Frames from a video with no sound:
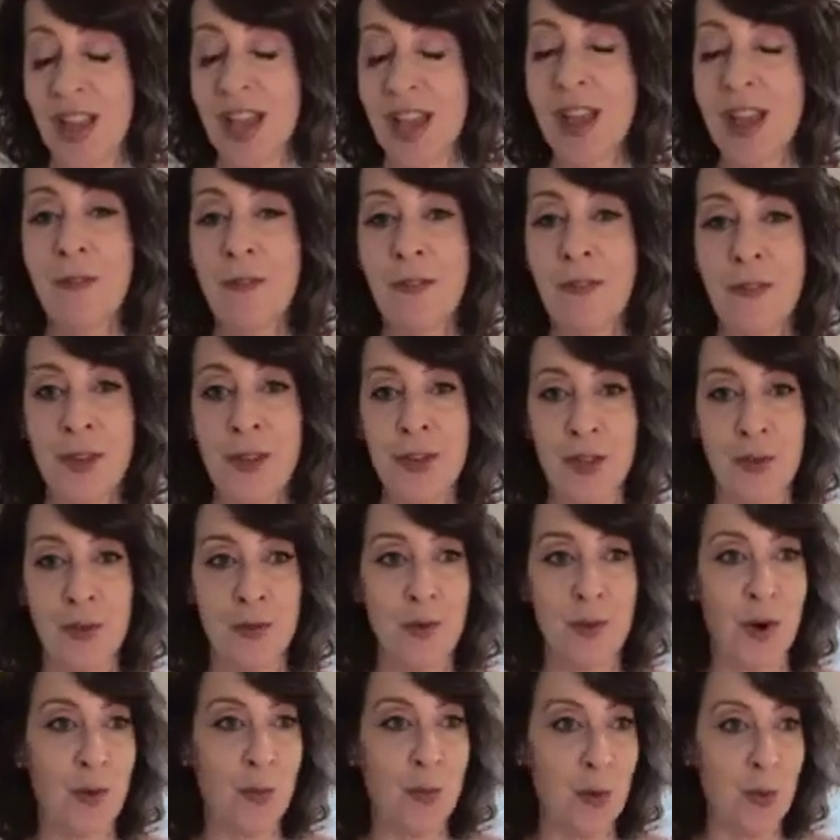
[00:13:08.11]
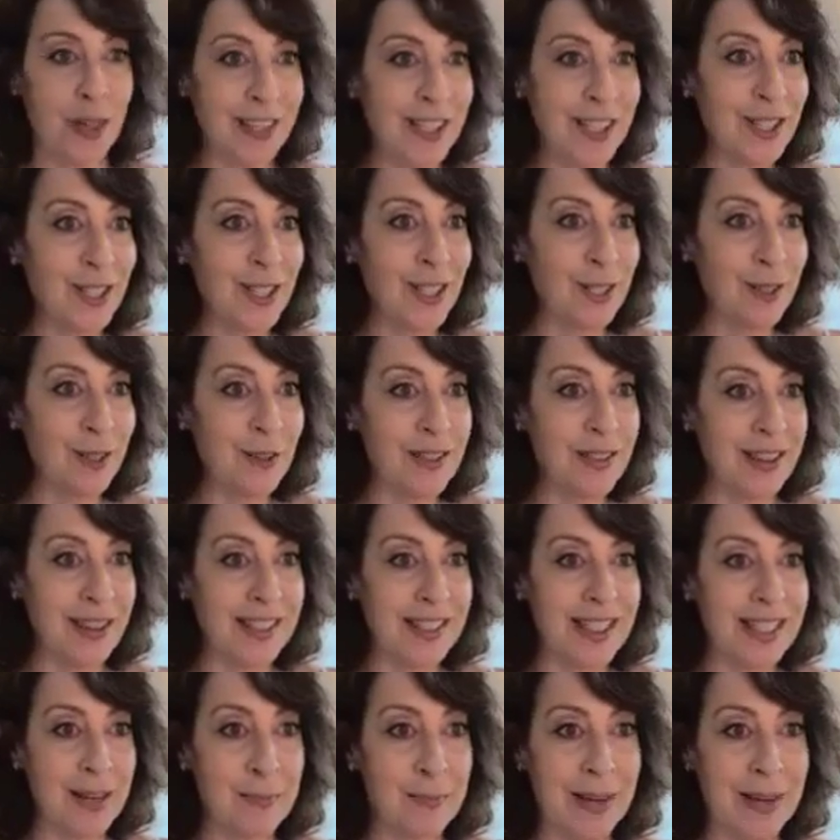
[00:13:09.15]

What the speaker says: If you are willing to do this,